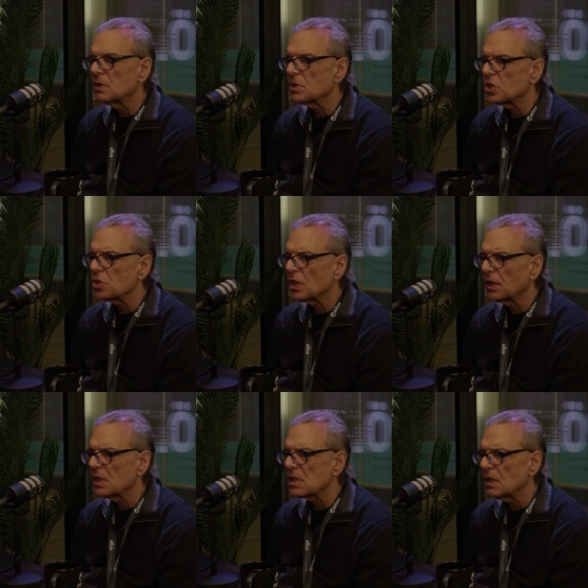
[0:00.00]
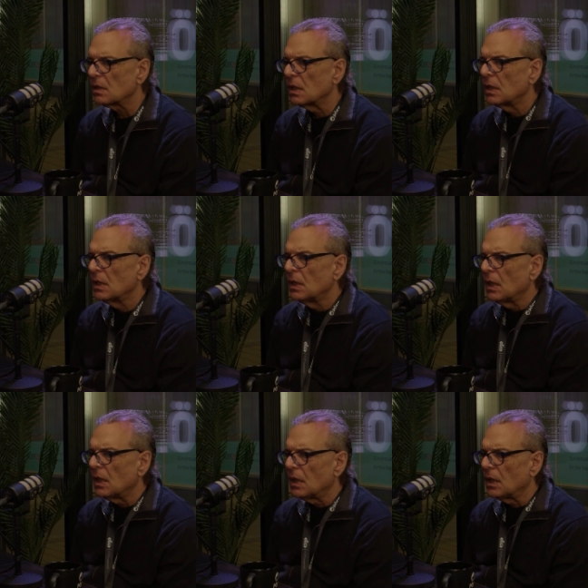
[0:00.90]
She shot this in
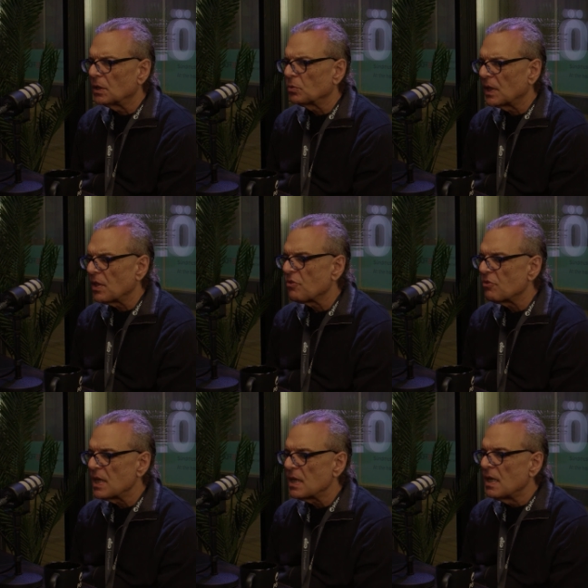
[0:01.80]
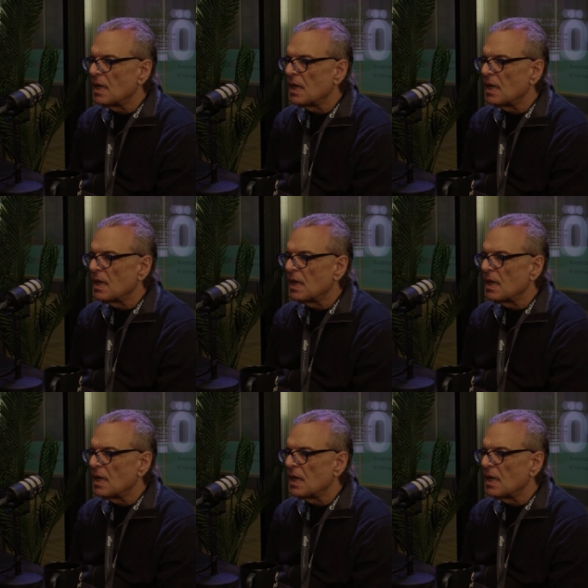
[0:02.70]
uh, 23